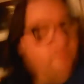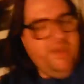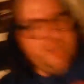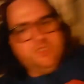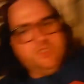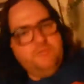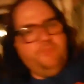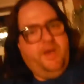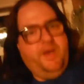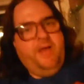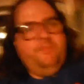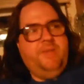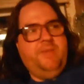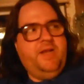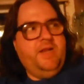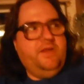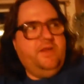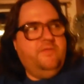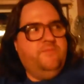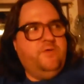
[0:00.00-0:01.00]
budget by
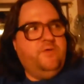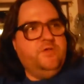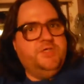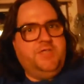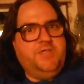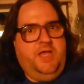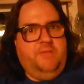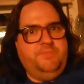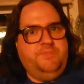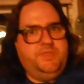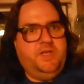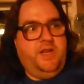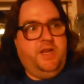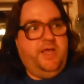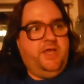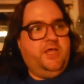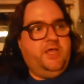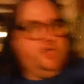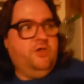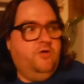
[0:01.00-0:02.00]
meaning food stamps.
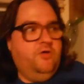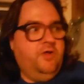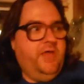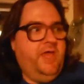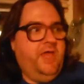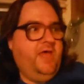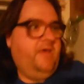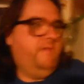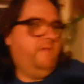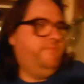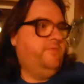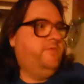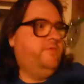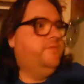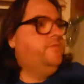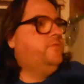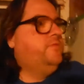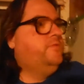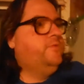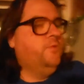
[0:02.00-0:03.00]
Like you only have
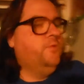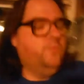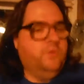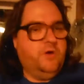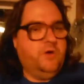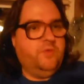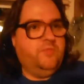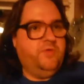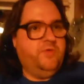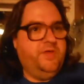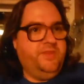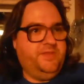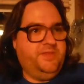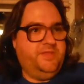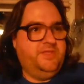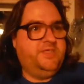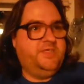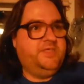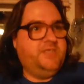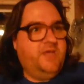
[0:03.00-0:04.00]
to work
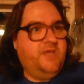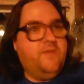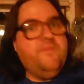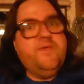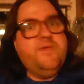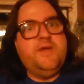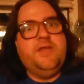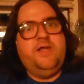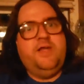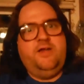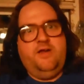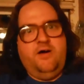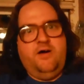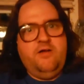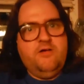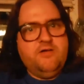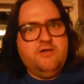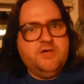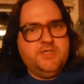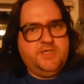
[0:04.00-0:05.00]
with
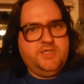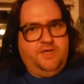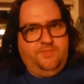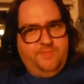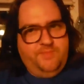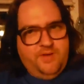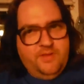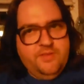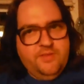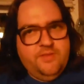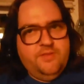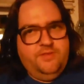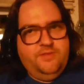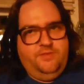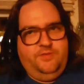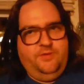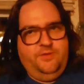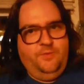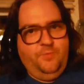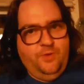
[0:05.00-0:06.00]
$70 a
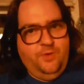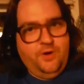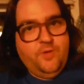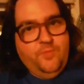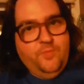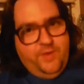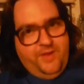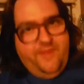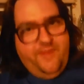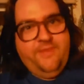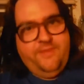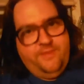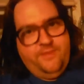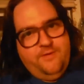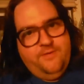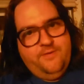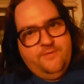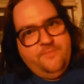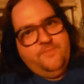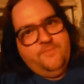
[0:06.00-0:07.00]
month to work with.
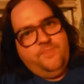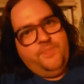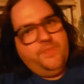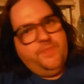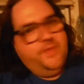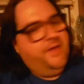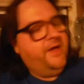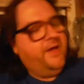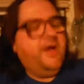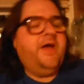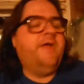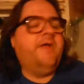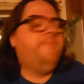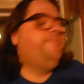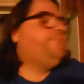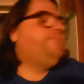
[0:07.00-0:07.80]
Okay.